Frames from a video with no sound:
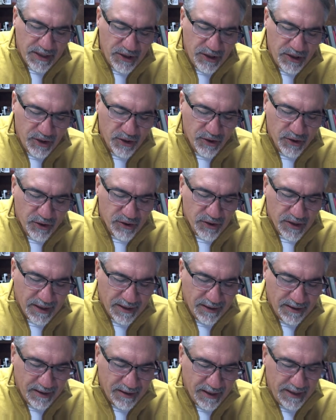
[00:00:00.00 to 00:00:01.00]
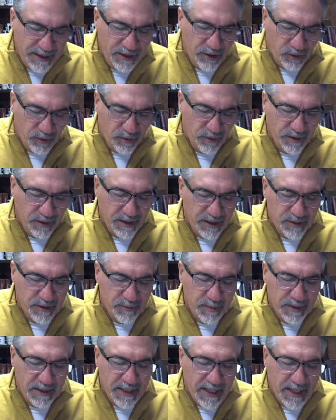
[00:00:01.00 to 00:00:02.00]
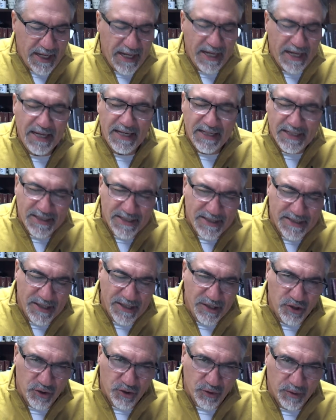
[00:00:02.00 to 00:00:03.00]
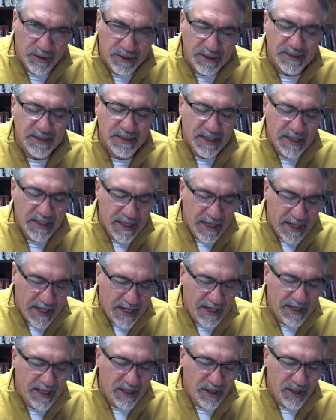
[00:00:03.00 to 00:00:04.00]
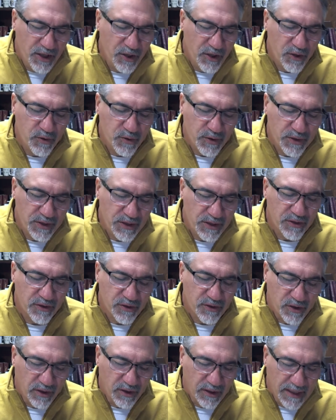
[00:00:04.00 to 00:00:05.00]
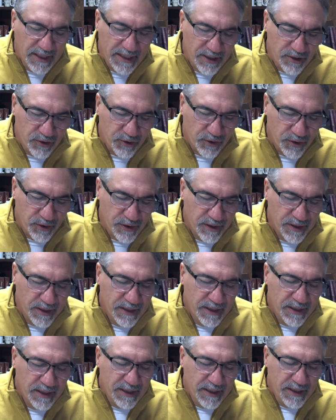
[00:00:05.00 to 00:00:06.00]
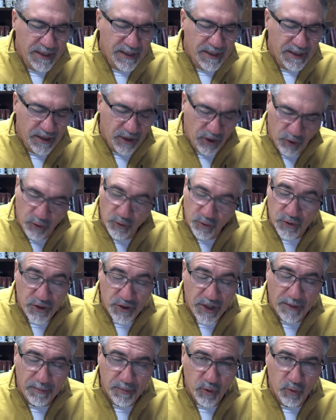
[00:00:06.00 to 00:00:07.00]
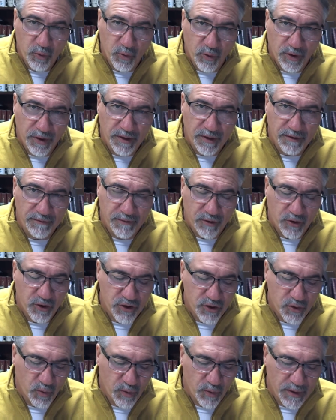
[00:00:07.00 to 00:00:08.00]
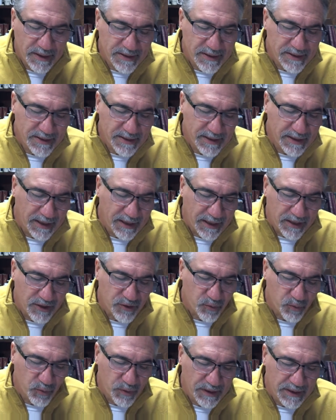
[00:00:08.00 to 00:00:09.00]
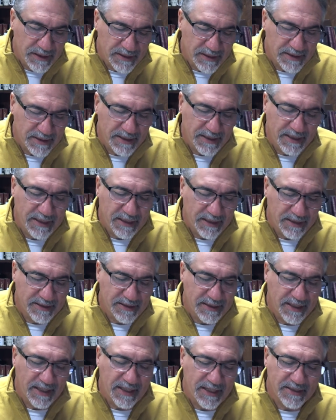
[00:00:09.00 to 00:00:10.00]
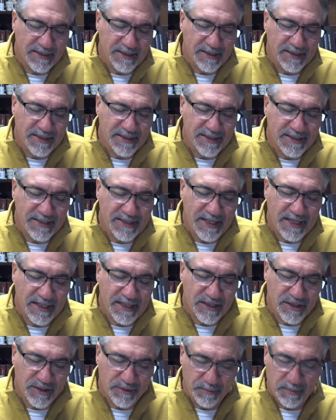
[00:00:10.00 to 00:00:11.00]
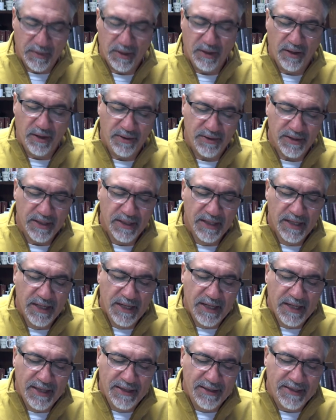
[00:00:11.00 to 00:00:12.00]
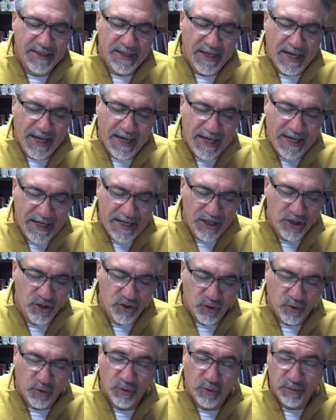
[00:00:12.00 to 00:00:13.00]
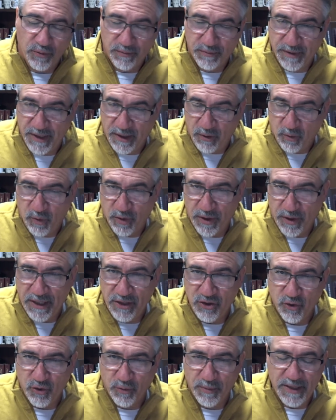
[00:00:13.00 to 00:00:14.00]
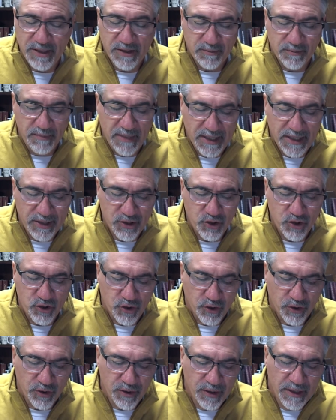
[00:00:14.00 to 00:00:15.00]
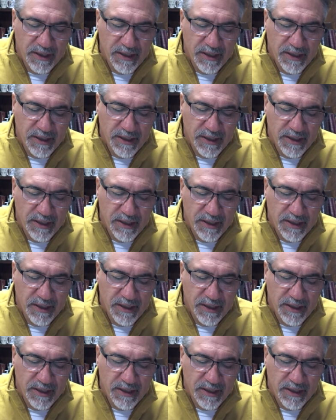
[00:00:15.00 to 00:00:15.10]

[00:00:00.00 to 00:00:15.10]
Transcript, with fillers: years later, it's been eight centuries, 800 years later, Luke chapter 1, verse 26, we see it says, In the sixth month, the angel, that word angel means messenger,